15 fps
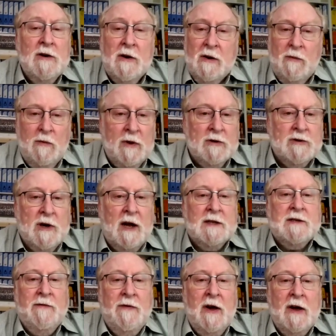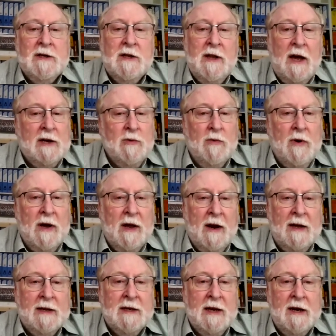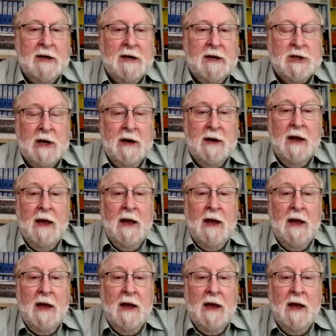will transfer to that organization,